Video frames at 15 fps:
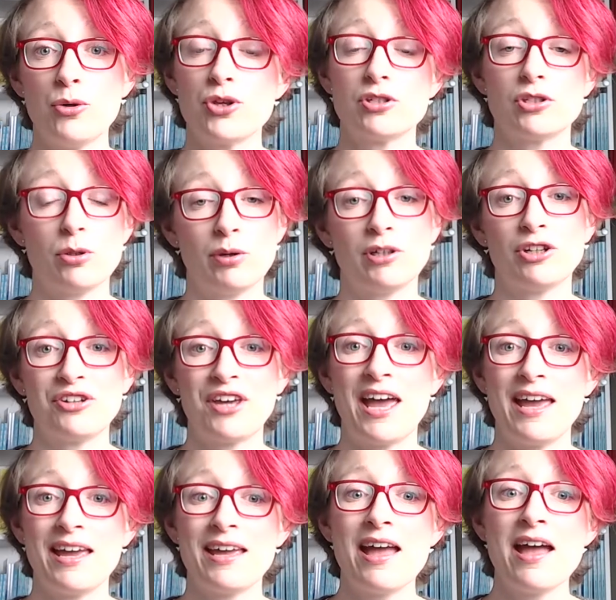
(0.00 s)
is doing
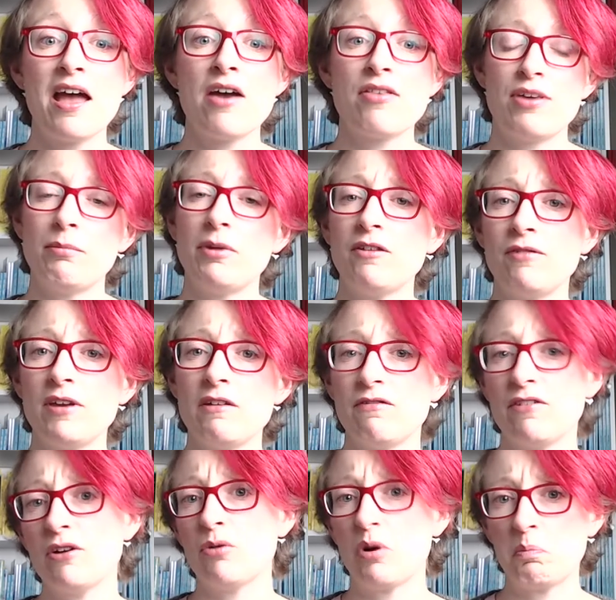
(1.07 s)
okay, then my feet
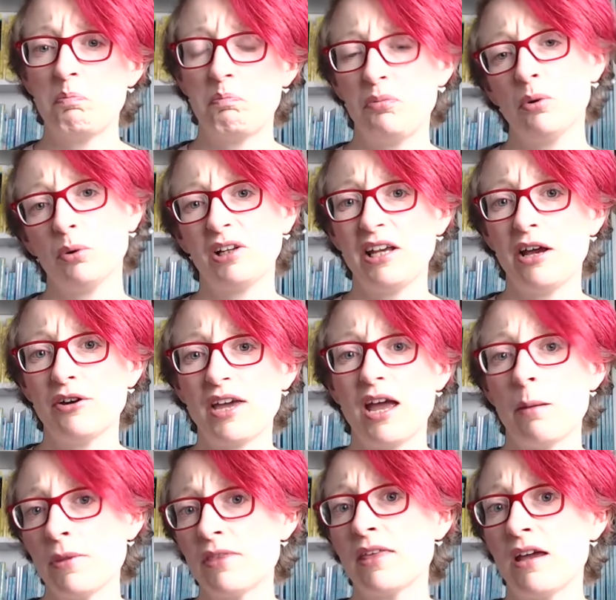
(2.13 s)
feel broadly okay. I
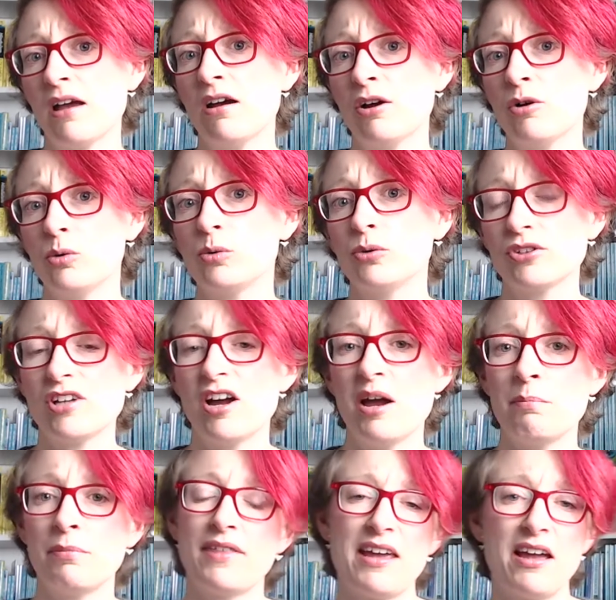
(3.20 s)
mean, they hurt all the time,
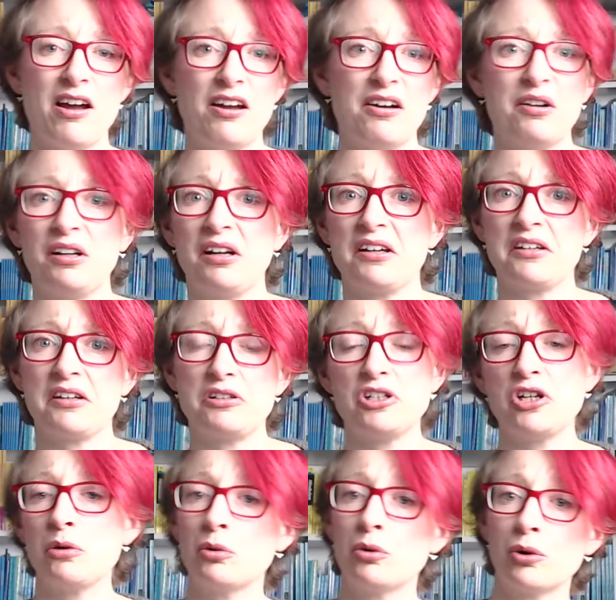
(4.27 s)
but they hurt at like a
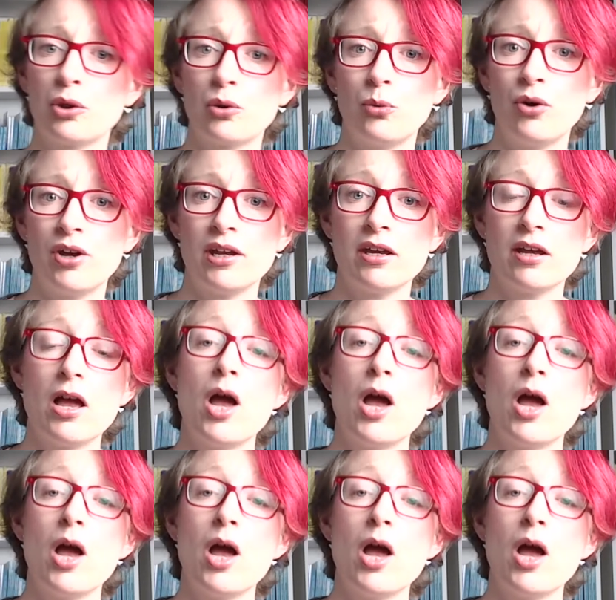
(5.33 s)
two or a three.